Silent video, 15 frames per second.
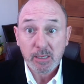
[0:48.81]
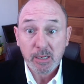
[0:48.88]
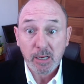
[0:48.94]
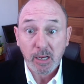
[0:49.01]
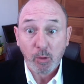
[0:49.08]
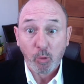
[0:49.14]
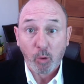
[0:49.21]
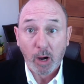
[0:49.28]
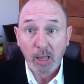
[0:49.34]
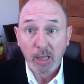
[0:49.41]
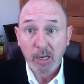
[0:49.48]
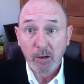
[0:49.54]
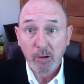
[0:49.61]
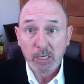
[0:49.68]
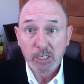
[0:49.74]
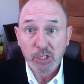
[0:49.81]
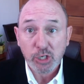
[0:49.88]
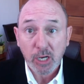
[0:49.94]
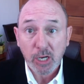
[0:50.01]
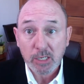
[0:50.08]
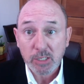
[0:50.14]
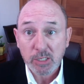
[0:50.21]
inequality, or
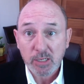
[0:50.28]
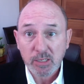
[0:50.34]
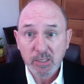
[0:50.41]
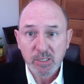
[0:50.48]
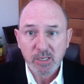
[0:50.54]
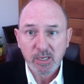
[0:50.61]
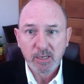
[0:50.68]
injustice.